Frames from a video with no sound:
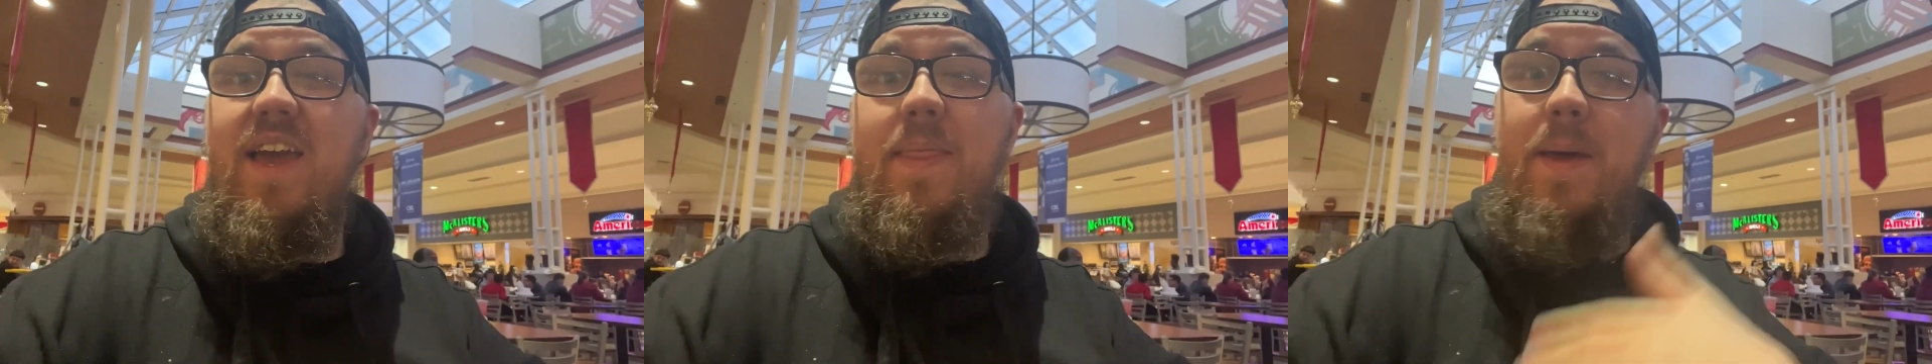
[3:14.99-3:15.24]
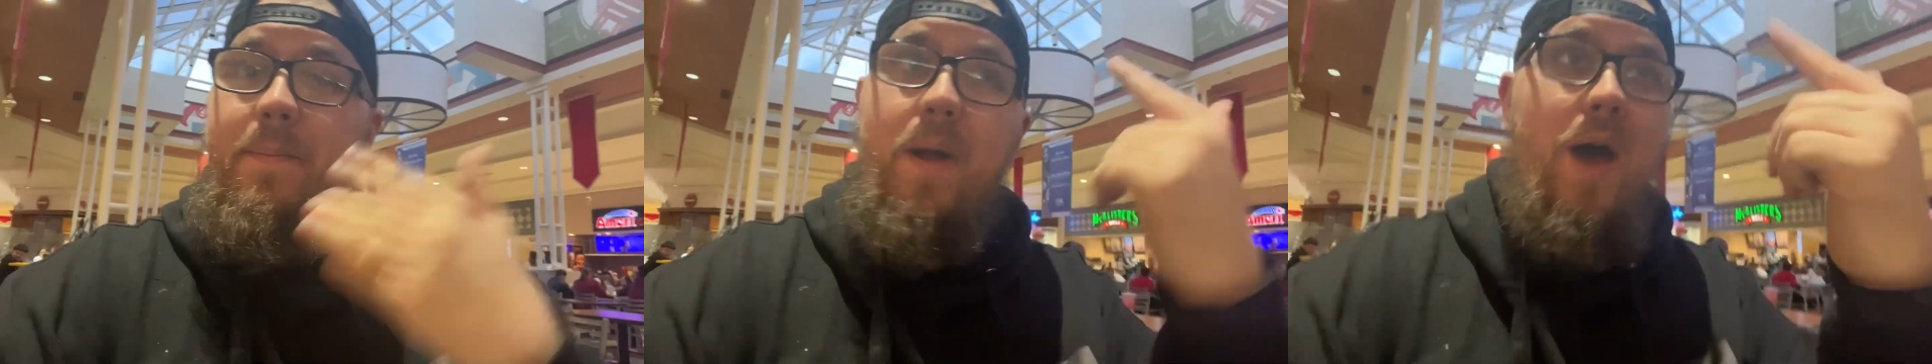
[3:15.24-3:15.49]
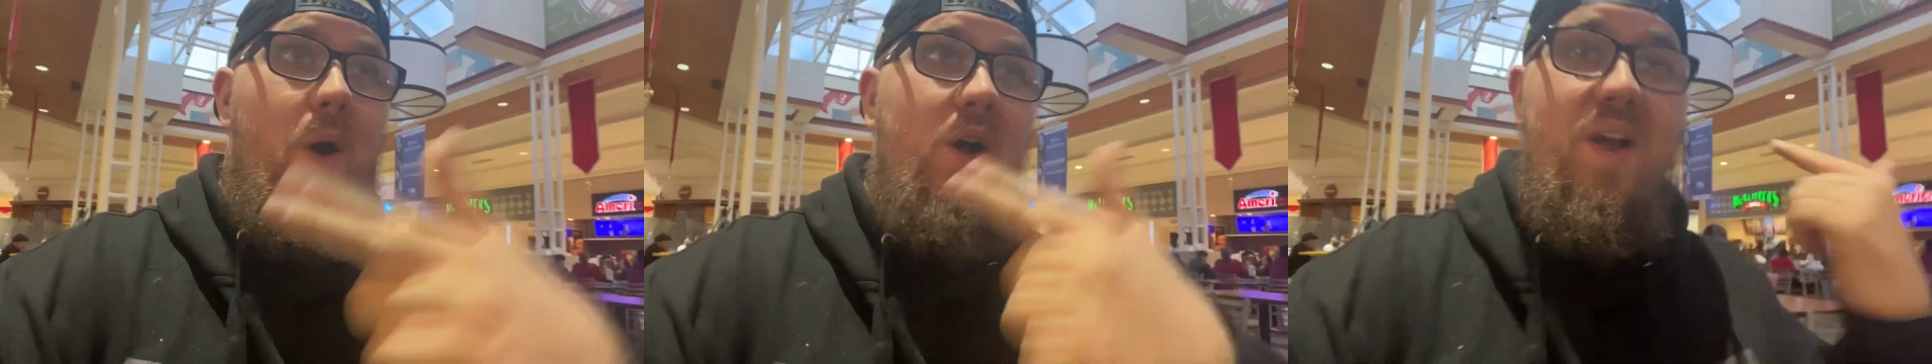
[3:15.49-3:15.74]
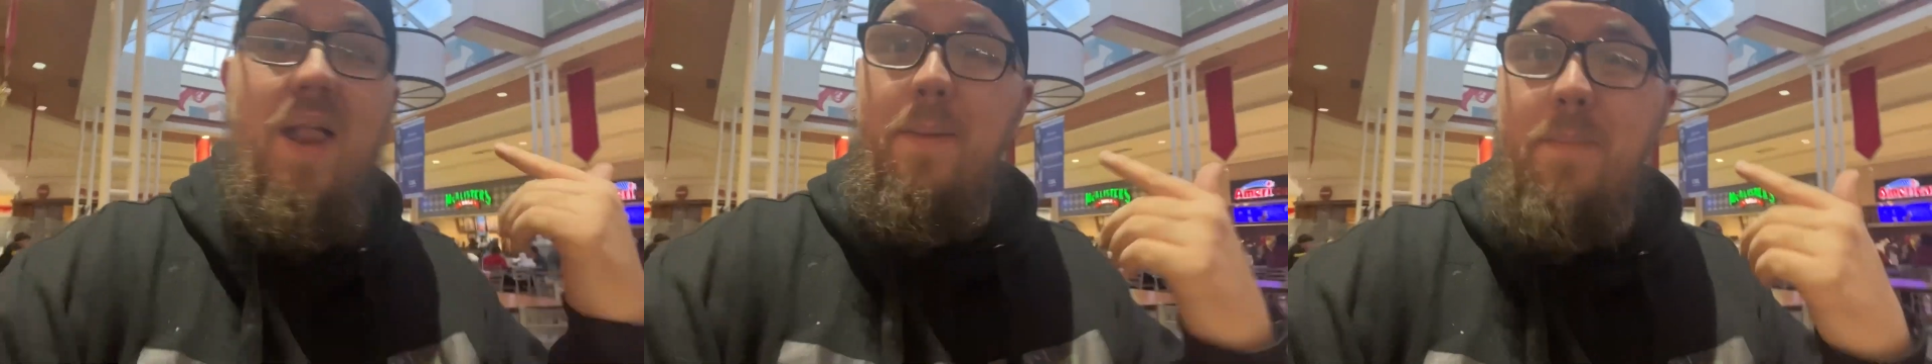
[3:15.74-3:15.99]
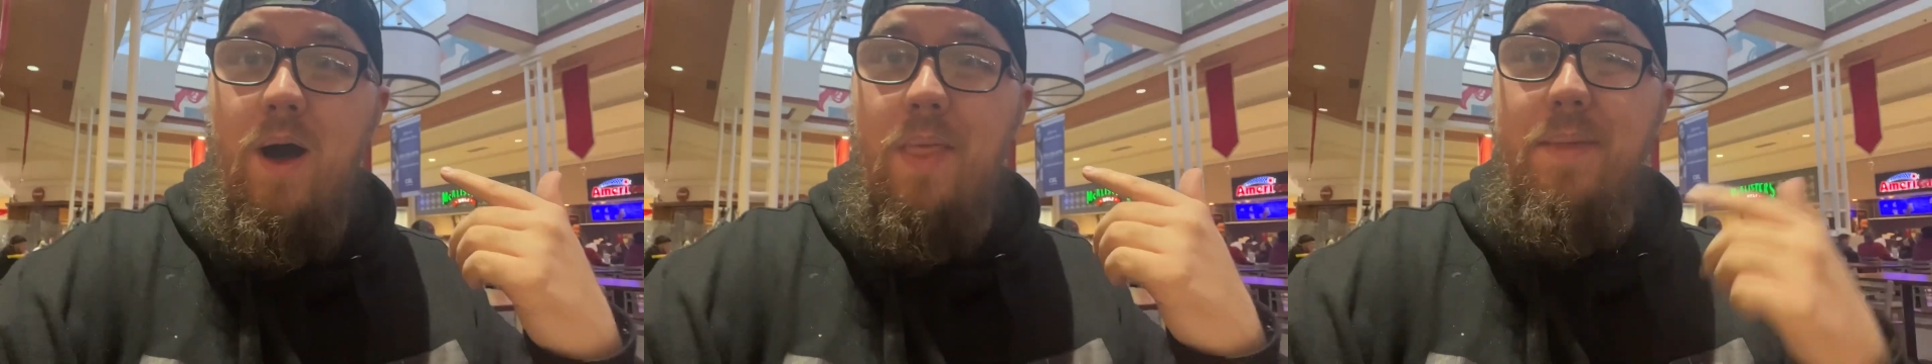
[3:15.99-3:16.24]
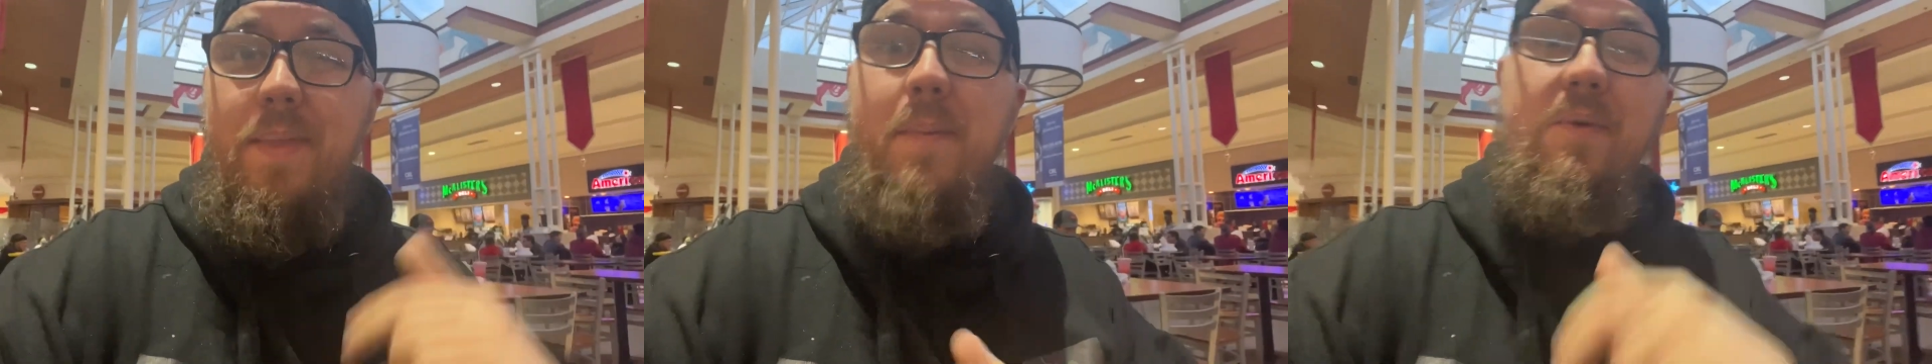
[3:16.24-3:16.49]
and then probably walk around the
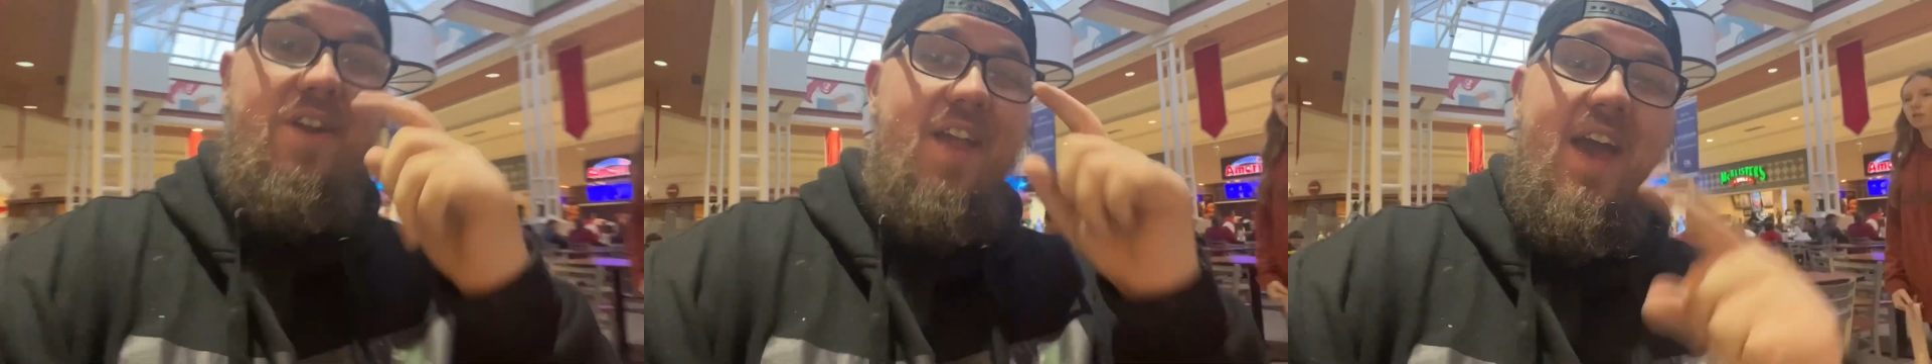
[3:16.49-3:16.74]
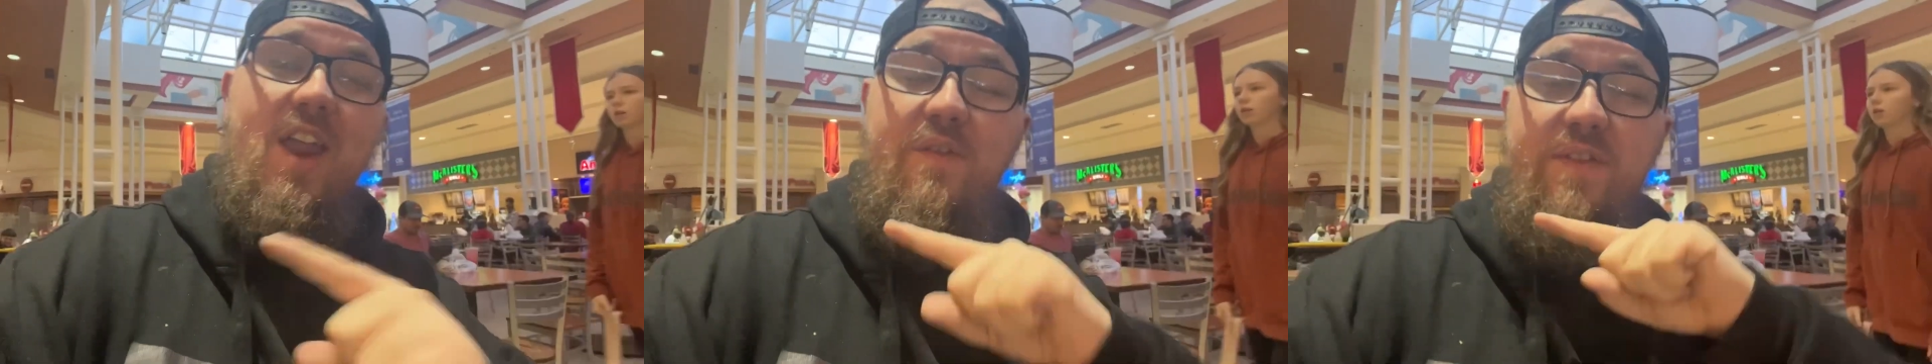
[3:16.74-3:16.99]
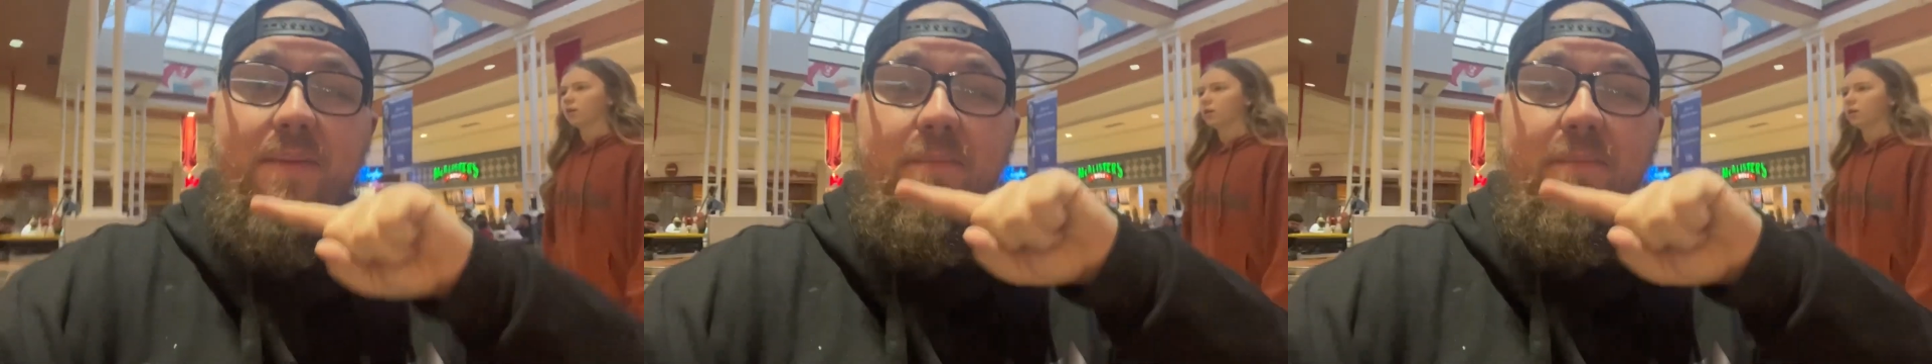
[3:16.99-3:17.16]
mall and then we're gonna head over to the